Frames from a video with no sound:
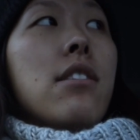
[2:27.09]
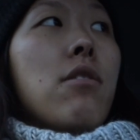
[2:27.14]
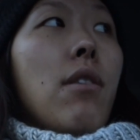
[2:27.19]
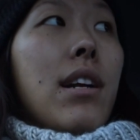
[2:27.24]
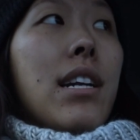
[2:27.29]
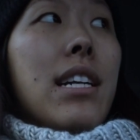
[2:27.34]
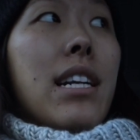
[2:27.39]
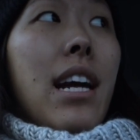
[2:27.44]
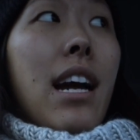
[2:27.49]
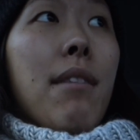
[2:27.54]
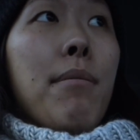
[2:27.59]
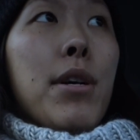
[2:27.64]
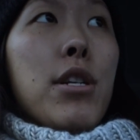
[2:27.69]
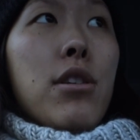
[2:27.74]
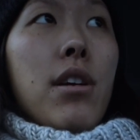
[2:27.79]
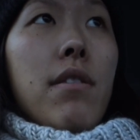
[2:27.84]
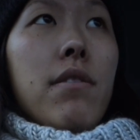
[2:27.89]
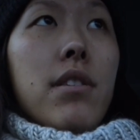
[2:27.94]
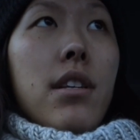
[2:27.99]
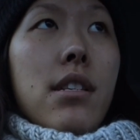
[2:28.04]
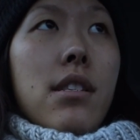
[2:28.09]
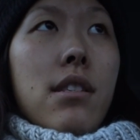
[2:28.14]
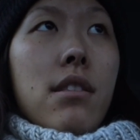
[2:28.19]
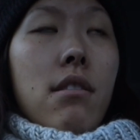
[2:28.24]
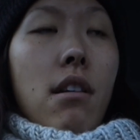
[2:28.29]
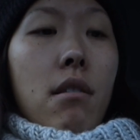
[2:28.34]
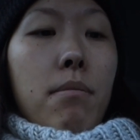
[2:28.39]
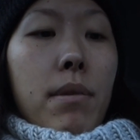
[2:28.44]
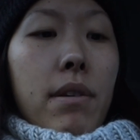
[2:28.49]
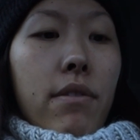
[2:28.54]
So I didn't have my driver's license
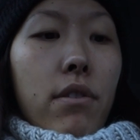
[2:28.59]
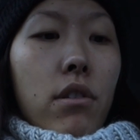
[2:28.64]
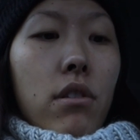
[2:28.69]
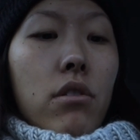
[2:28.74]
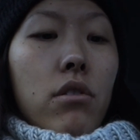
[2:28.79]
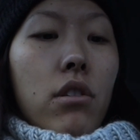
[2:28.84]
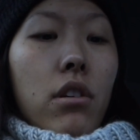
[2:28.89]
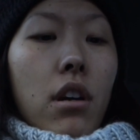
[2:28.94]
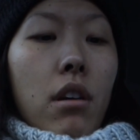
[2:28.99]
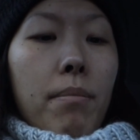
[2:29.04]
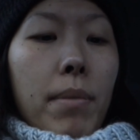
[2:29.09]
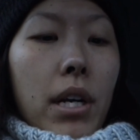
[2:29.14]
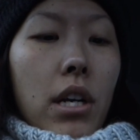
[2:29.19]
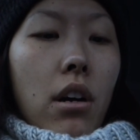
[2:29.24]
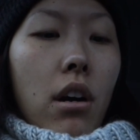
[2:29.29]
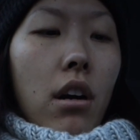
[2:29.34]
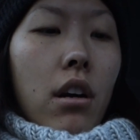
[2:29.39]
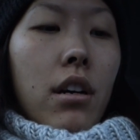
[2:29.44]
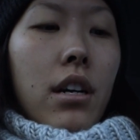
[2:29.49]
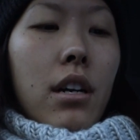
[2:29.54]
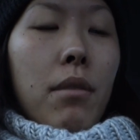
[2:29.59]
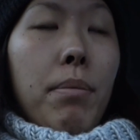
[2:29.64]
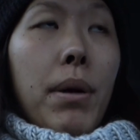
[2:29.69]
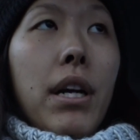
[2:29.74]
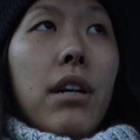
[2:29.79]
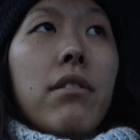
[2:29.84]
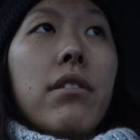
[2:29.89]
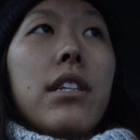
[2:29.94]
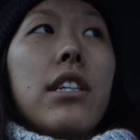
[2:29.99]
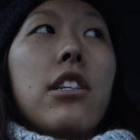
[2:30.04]
on me for her to look up my card, and
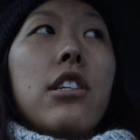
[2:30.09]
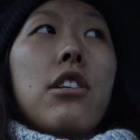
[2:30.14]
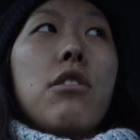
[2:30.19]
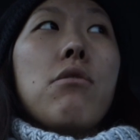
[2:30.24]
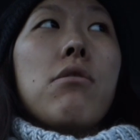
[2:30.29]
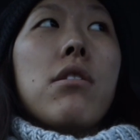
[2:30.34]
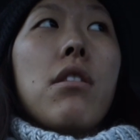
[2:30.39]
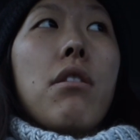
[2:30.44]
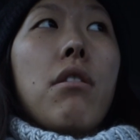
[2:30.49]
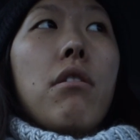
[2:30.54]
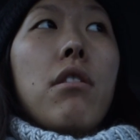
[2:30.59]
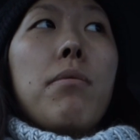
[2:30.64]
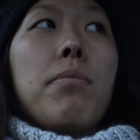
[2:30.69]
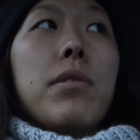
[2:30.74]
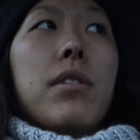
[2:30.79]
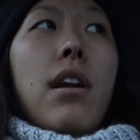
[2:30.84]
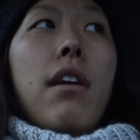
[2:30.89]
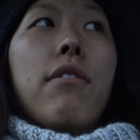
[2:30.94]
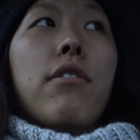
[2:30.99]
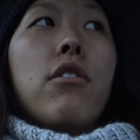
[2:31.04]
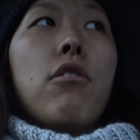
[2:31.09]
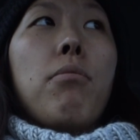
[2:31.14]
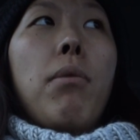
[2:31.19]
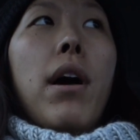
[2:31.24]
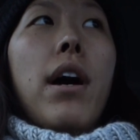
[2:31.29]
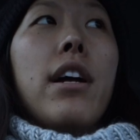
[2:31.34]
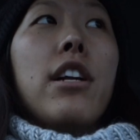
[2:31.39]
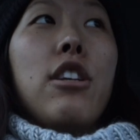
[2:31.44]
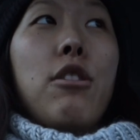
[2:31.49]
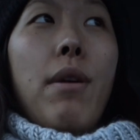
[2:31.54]
apparently to use the 30% off coupon,